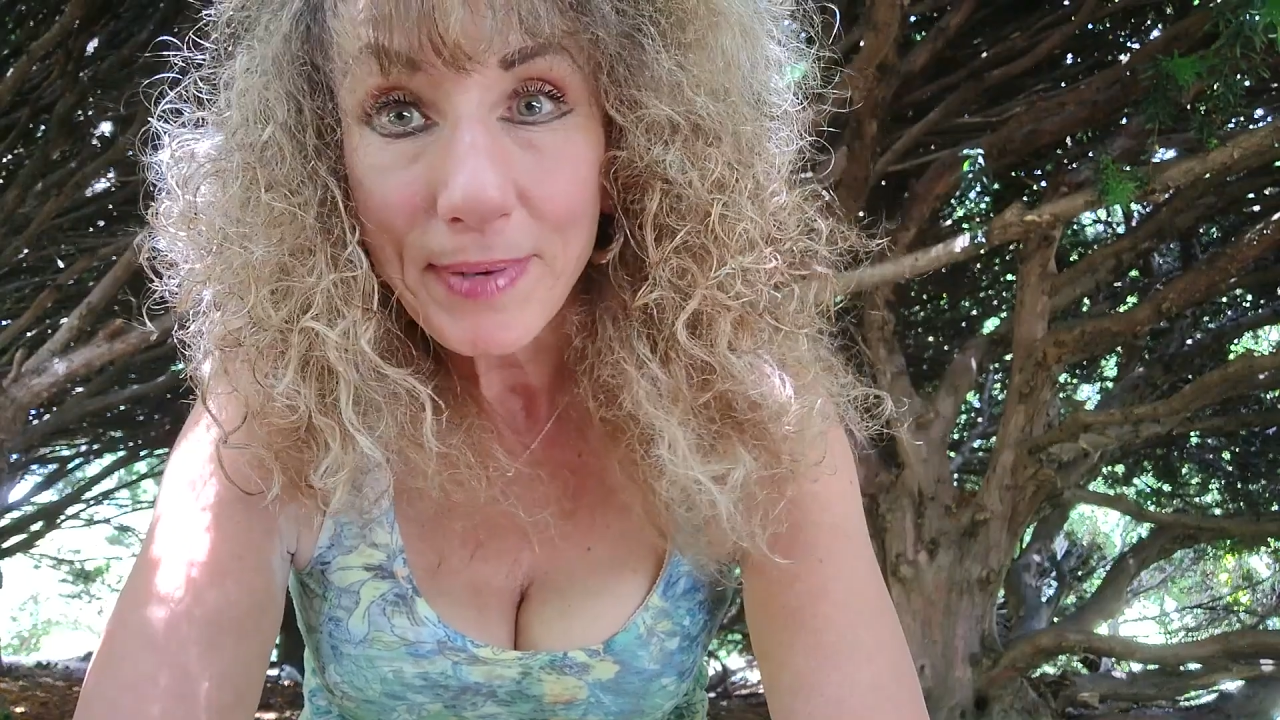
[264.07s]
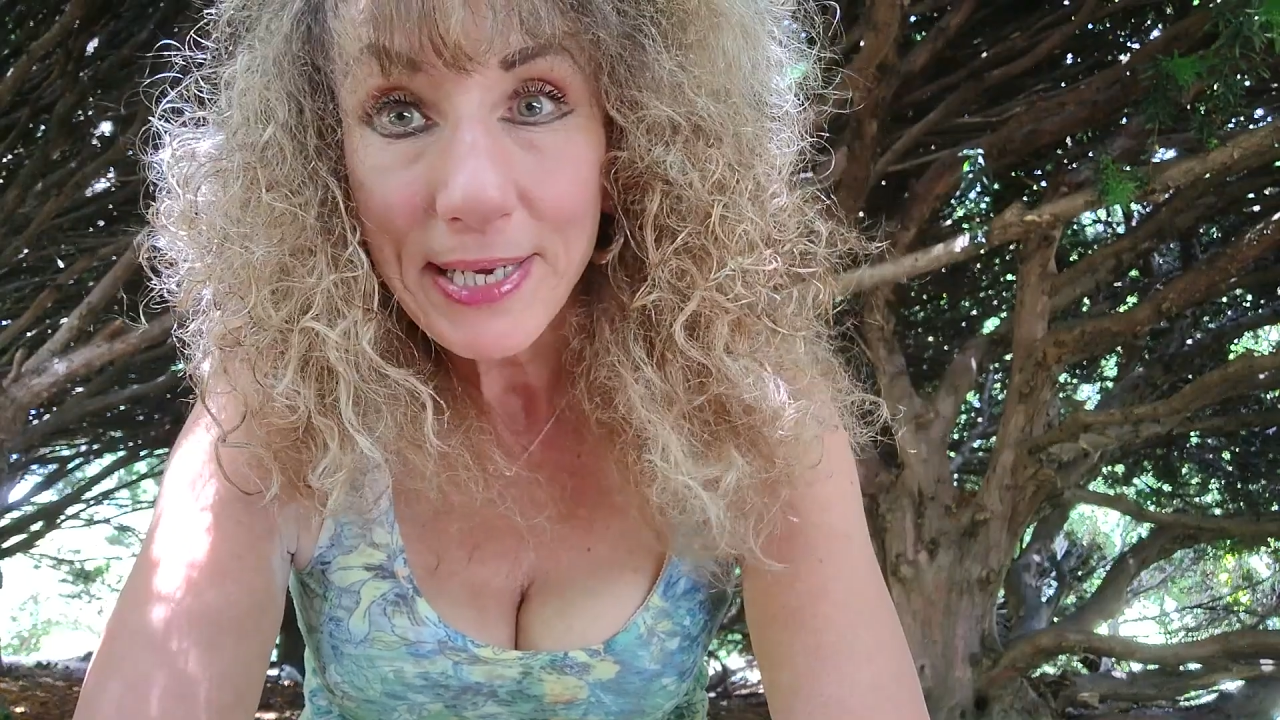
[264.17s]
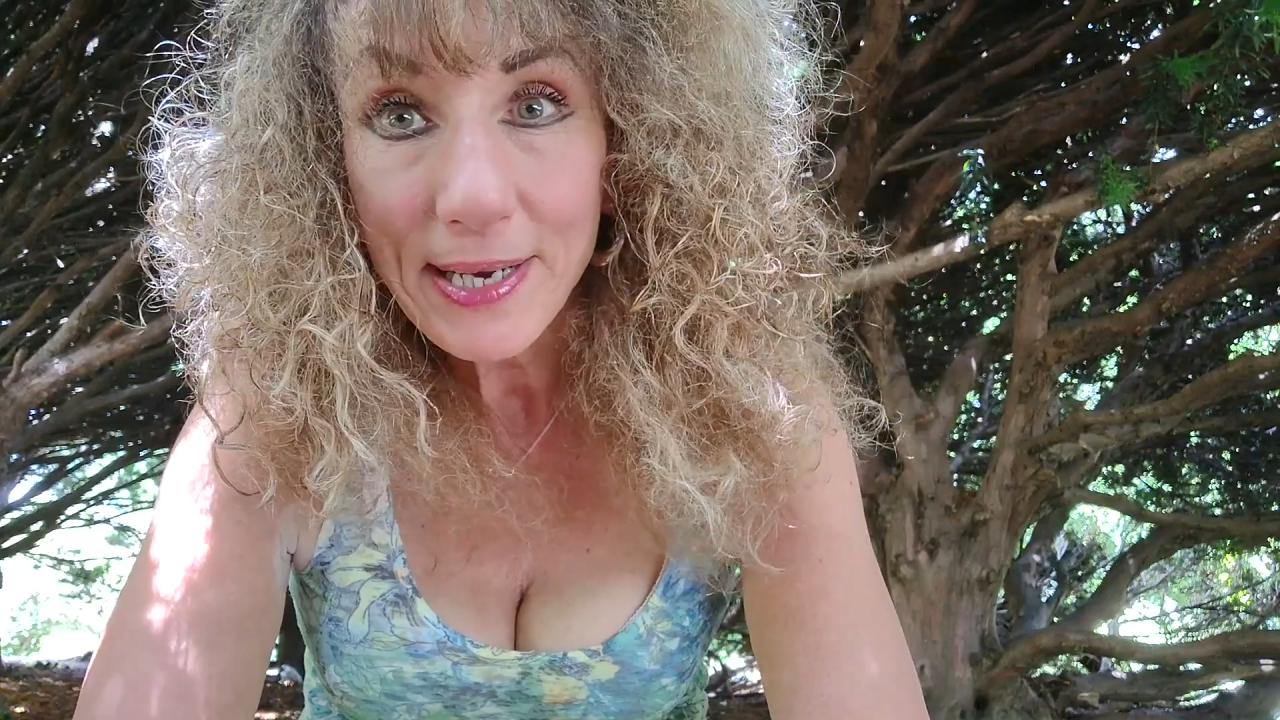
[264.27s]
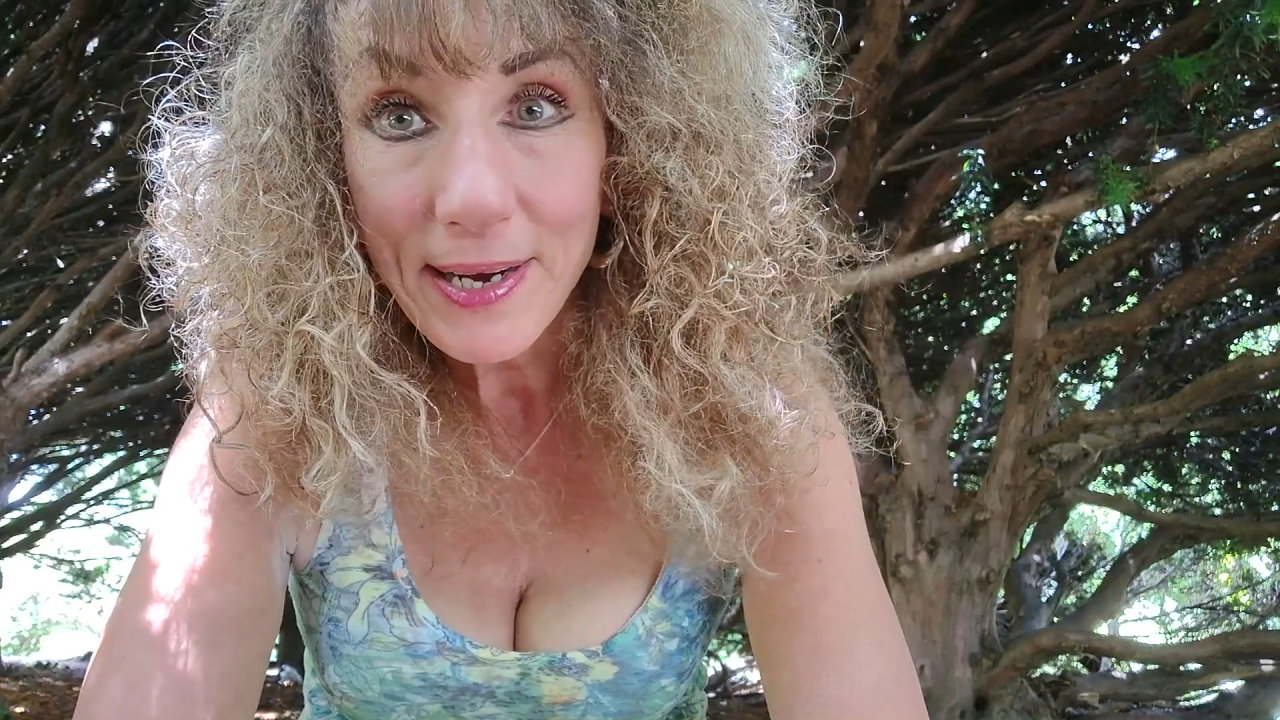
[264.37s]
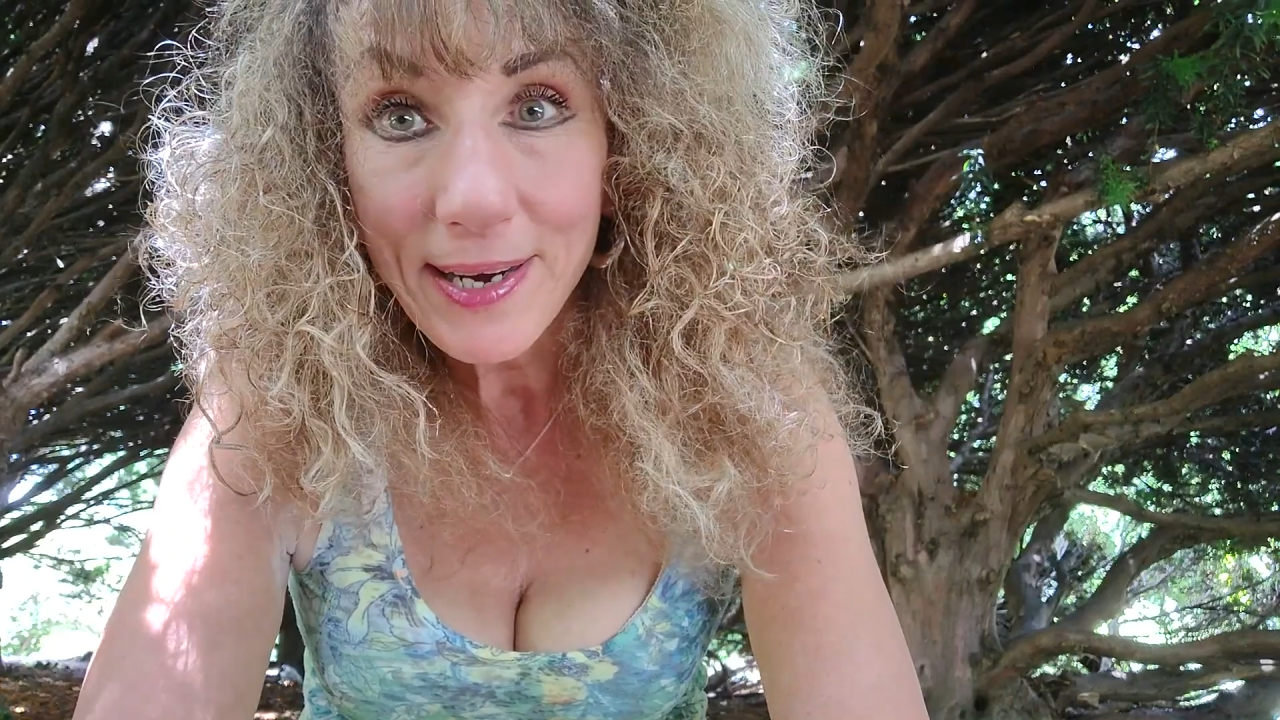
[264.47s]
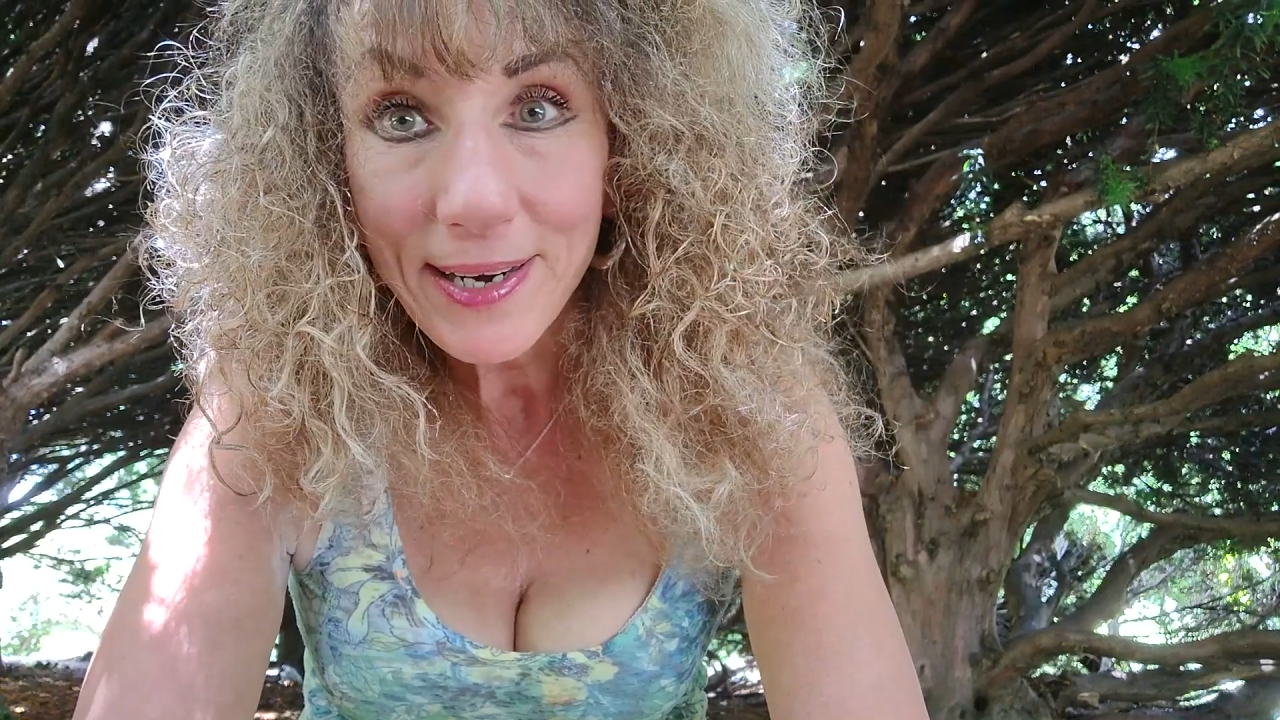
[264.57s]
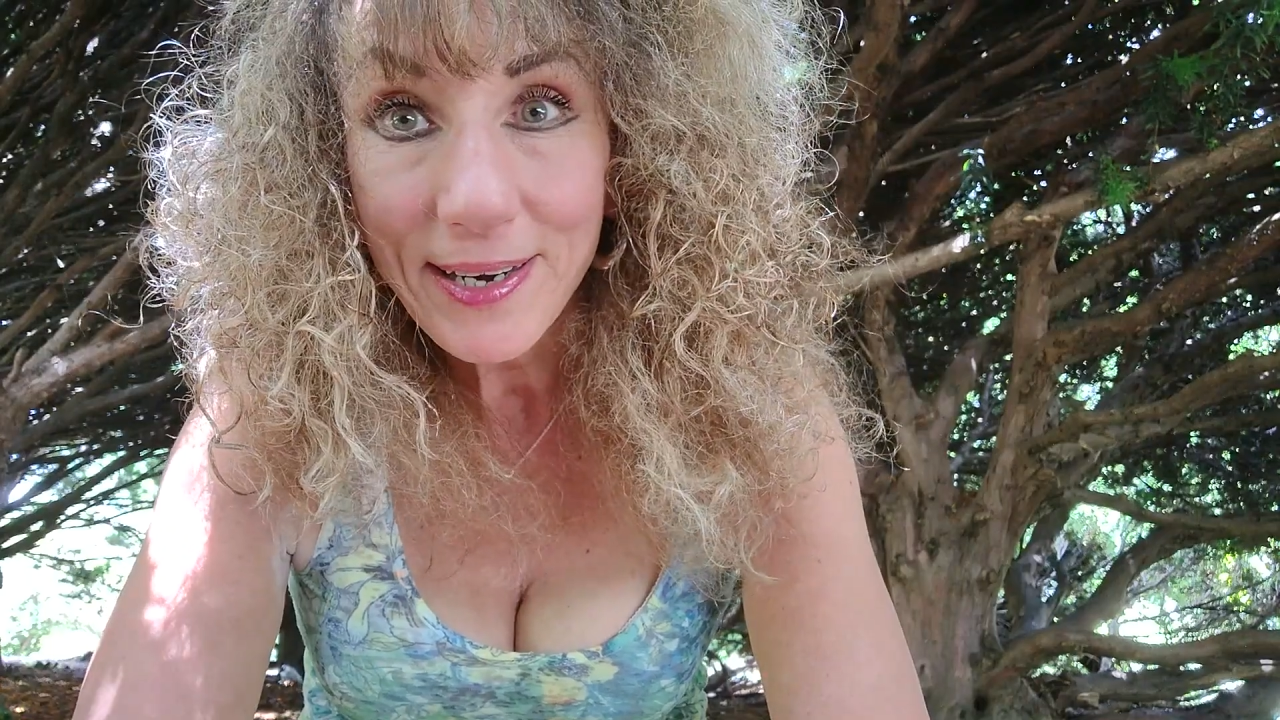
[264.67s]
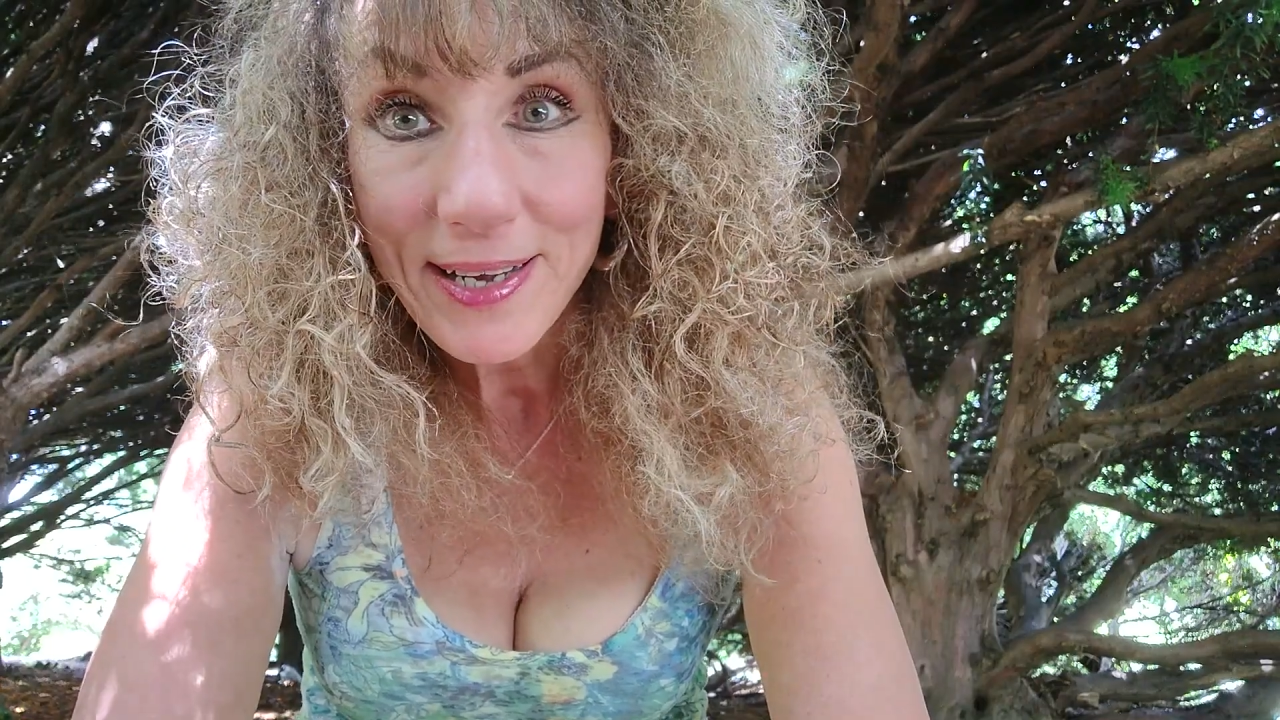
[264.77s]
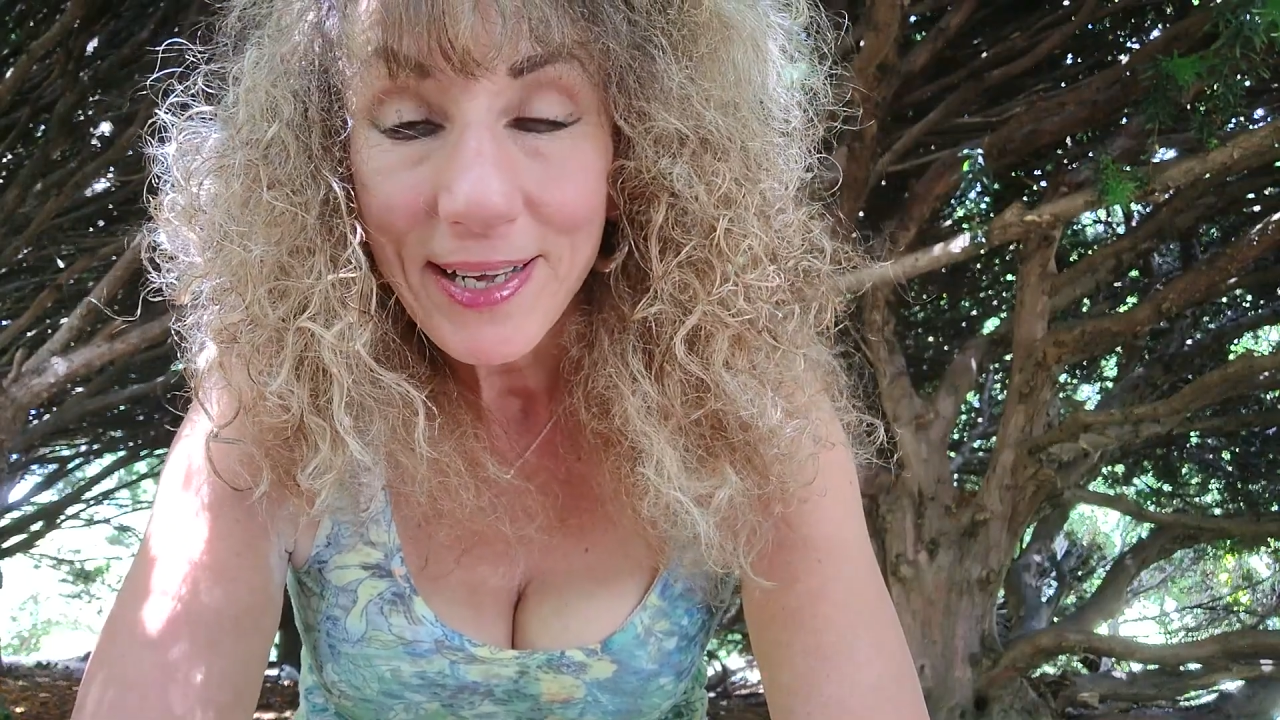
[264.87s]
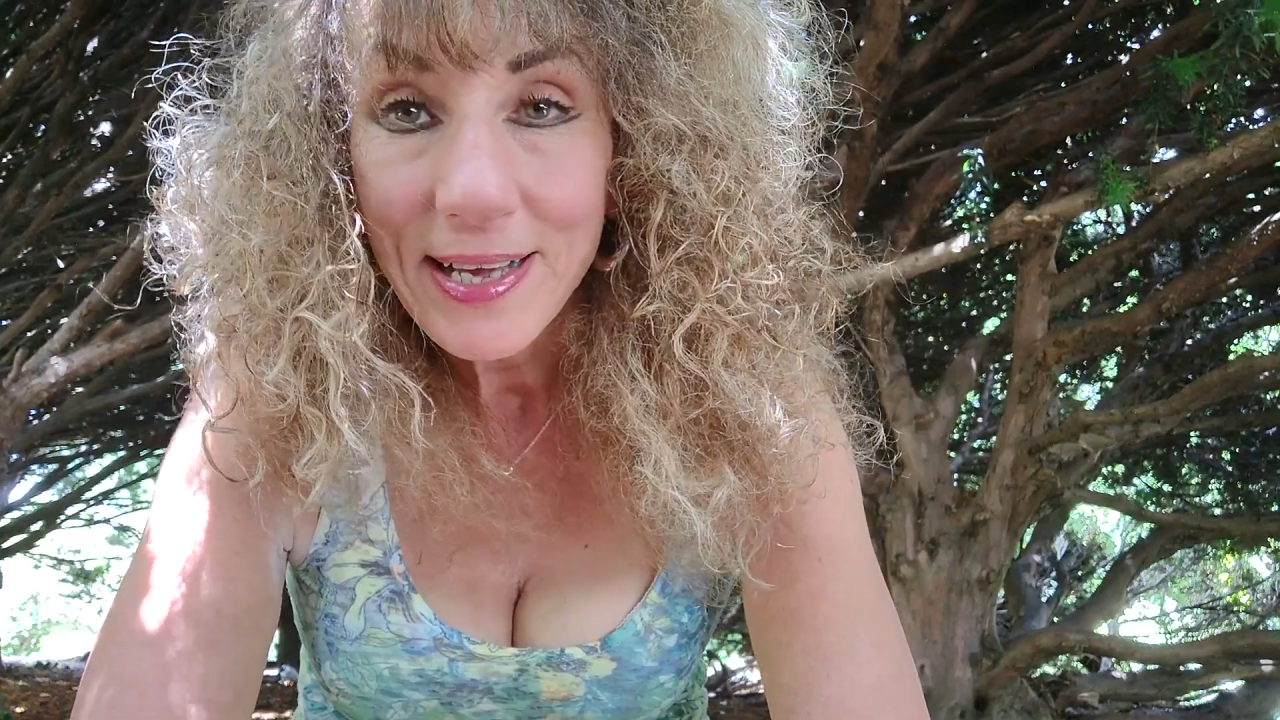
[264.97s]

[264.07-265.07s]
my car.